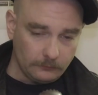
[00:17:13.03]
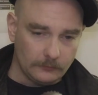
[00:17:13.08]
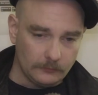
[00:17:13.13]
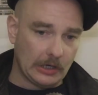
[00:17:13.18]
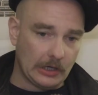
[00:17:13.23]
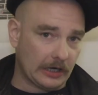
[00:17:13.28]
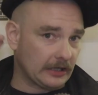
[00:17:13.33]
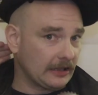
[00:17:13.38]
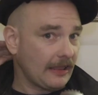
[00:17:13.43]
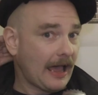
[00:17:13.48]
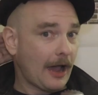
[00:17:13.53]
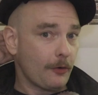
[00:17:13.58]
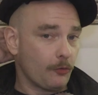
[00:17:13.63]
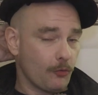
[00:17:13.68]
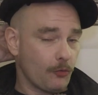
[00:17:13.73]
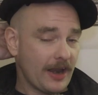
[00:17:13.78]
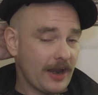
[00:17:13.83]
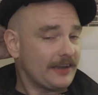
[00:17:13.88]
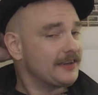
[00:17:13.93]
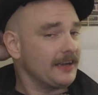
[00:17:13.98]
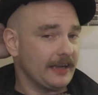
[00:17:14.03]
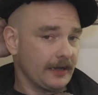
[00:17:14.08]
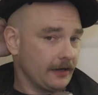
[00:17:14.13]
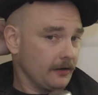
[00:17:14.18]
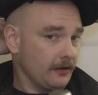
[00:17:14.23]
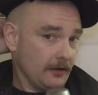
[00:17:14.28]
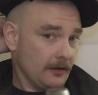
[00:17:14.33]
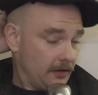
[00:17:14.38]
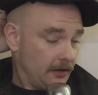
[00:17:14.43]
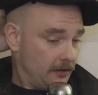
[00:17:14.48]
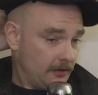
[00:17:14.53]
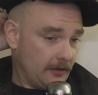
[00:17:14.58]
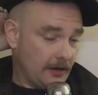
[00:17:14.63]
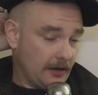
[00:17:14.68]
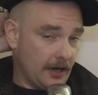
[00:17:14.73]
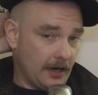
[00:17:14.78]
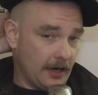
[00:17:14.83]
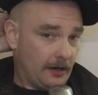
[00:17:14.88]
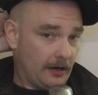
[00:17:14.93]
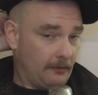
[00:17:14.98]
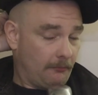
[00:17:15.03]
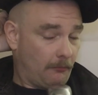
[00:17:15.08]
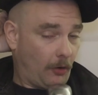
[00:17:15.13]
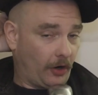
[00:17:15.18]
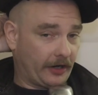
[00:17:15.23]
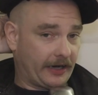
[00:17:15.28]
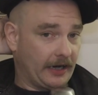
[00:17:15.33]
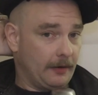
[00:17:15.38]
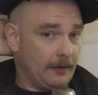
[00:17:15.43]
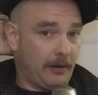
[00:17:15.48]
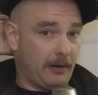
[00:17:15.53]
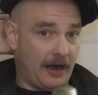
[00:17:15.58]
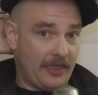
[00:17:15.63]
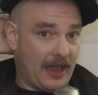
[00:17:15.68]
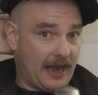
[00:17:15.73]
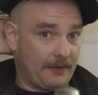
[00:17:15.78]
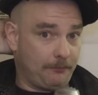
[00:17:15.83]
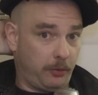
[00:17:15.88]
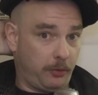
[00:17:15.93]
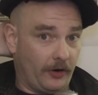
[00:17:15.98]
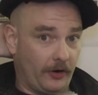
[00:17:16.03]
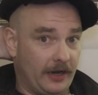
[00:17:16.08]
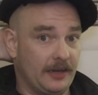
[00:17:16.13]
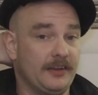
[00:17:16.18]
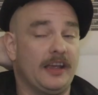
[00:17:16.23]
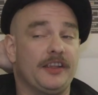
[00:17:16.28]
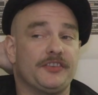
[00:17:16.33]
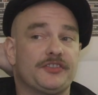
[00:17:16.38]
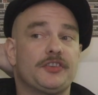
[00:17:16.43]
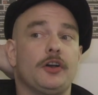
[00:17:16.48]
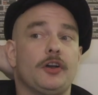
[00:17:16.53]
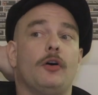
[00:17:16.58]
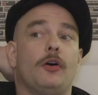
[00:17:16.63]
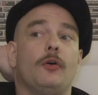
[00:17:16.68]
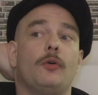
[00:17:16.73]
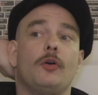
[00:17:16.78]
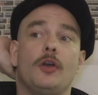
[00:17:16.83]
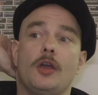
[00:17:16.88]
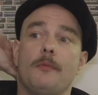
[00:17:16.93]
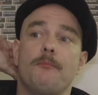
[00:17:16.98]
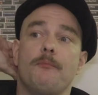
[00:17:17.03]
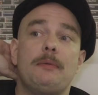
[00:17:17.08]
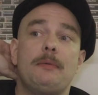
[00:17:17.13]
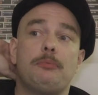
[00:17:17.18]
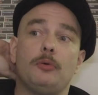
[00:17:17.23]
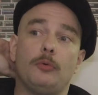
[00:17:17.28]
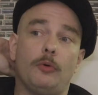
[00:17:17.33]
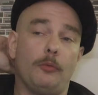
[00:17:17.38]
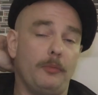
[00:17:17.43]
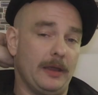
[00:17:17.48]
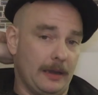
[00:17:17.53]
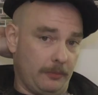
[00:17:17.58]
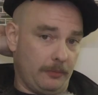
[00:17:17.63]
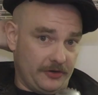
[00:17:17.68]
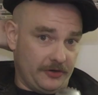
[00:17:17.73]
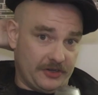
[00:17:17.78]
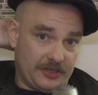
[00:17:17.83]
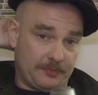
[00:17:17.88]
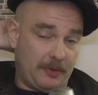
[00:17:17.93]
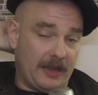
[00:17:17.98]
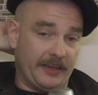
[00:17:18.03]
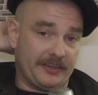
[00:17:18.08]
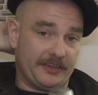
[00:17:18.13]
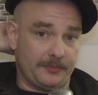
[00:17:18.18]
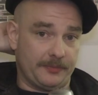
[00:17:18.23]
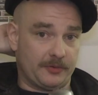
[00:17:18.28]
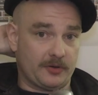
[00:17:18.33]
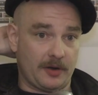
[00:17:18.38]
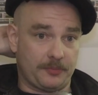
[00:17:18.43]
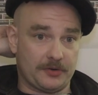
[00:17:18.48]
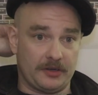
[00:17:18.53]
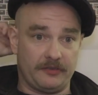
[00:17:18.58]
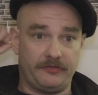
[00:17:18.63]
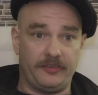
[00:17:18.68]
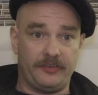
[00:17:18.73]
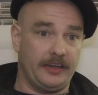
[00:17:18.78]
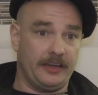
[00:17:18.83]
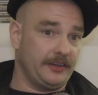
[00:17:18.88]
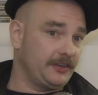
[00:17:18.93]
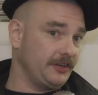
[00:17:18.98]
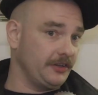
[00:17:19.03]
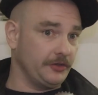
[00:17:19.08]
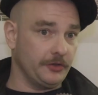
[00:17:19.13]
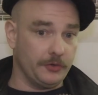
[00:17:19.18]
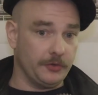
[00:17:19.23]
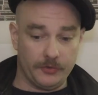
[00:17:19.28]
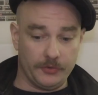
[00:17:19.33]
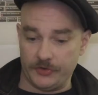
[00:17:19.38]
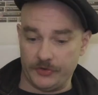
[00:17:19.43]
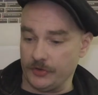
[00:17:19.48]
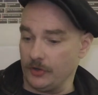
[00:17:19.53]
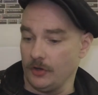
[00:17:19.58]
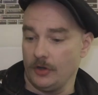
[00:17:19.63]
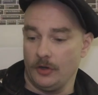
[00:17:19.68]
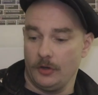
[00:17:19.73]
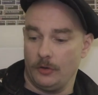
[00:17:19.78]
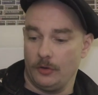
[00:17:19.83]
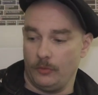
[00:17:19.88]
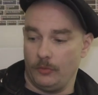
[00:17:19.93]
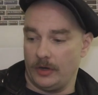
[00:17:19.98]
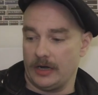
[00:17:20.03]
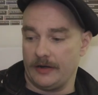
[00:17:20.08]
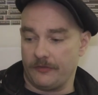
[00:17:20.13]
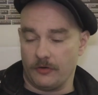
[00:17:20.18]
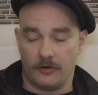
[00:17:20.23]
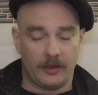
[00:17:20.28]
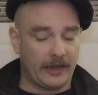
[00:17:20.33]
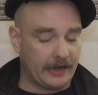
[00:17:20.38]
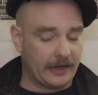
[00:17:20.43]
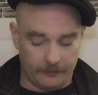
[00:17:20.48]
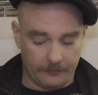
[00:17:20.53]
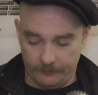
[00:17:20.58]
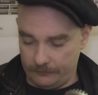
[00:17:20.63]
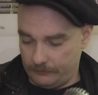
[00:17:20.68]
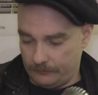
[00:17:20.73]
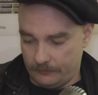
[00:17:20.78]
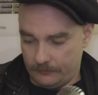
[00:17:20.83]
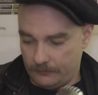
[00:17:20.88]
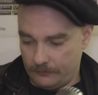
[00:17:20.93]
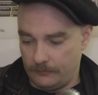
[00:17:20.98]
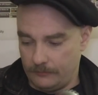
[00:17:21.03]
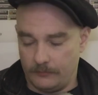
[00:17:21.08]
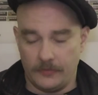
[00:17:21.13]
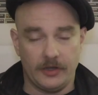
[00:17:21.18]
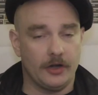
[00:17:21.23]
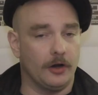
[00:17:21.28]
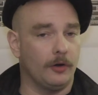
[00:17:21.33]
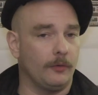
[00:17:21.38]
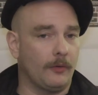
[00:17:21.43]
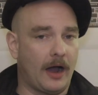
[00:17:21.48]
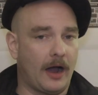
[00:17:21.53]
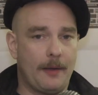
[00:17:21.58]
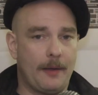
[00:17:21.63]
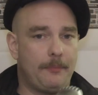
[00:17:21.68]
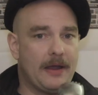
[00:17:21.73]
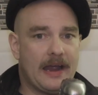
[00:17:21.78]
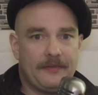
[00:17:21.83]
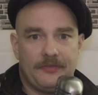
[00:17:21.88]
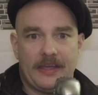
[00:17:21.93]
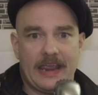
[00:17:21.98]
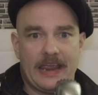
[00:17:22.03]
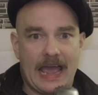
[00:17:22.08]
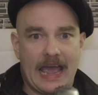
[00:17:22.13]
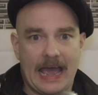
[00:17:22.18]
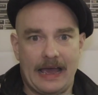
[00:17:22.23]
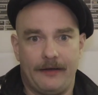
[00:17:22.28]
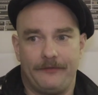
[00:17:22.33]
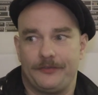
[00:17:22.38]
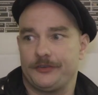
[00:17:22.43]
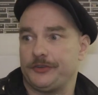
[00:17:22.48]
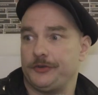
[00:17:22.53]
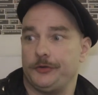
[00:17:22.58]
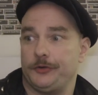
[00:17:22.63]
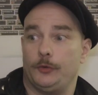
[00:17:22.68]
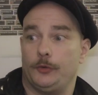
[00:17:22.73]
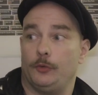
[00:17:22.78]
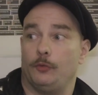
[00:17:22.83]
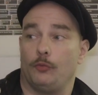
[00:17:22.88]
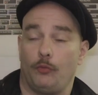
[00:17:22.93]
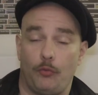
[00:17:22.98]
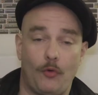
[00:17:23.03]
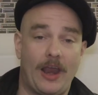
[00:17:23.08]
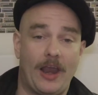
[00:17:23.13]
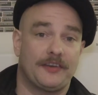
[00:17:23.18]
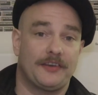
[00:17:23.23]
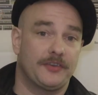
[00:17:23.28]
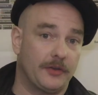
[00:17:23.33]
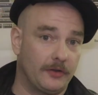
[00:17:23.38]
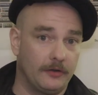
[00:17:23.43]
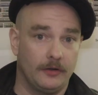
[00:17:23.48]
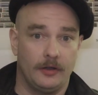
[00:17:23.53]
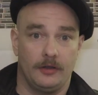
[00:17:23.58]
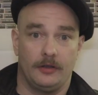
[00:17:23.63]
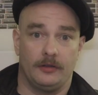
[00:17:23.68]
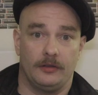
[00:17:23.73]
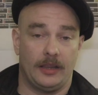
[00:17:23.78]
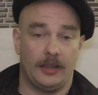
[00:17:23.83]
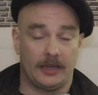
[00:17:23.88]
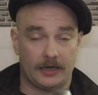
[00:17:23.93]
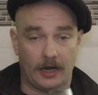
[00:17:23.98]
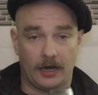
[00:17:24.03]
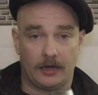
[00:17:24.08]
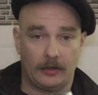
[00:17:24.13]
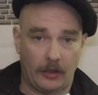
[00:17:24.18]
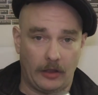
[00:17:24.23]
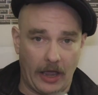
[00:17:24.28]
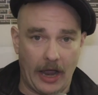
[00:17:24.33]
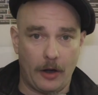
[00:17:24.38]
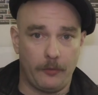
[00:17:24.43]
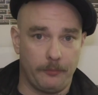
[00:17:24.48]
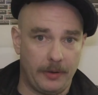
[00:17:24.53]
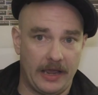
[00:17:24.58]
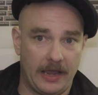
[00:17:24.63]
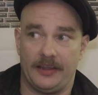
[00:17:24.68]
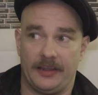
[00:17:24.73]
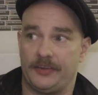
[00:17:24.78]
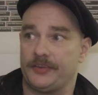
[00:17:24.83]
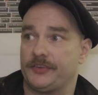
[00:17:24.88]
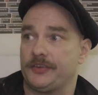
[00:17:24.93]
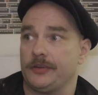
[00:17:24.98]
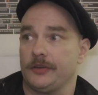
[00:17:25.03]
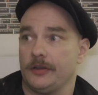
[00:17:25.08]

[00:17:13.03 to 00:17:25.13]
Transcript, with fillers: cloud renting uh, market by that point, and so people will be able to just pay a subscription fee to use whatever like you know iPad they have to rent like a cloud-based